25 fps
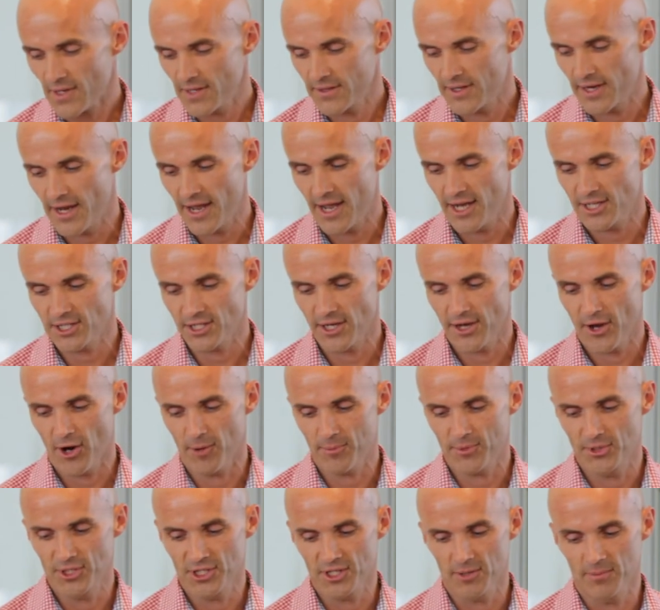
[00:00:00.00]
that actually
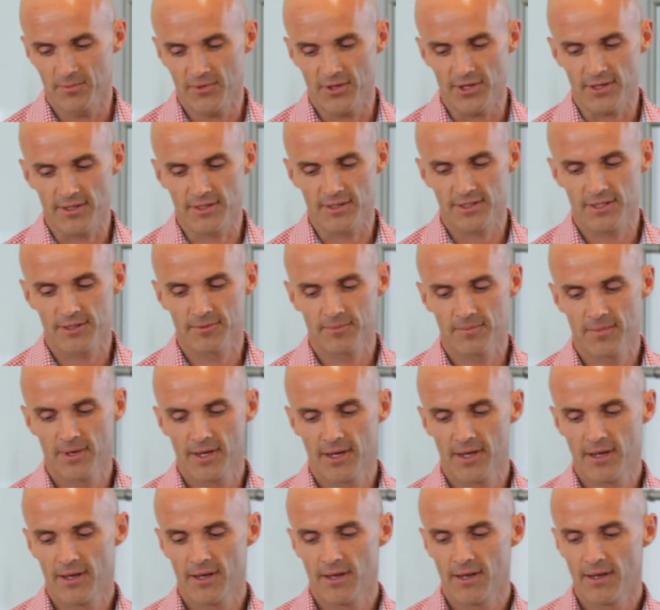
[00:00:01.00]
help you ship things.
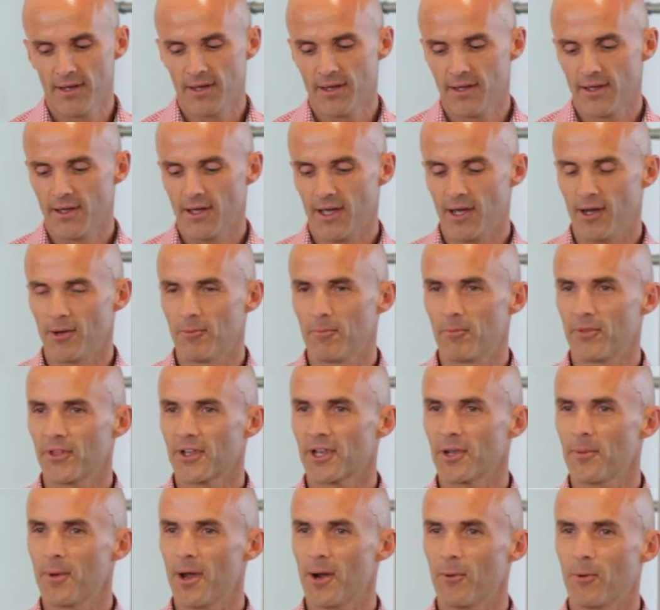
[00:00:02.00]
Um,
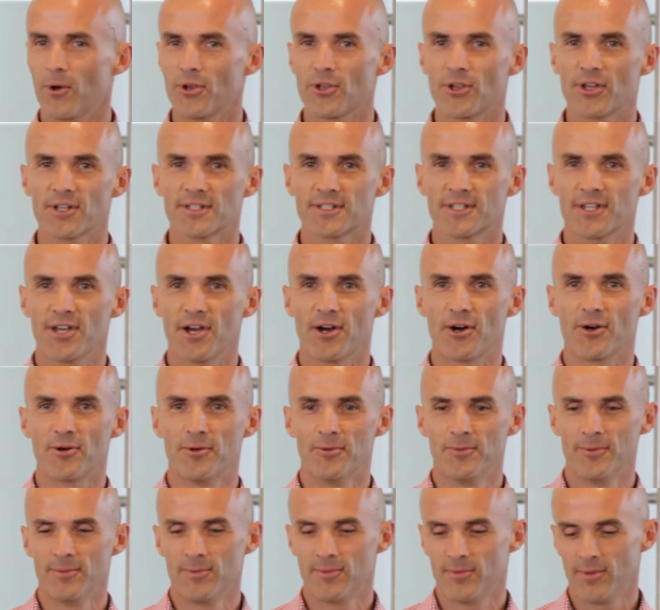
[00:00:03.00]
think about what you can sell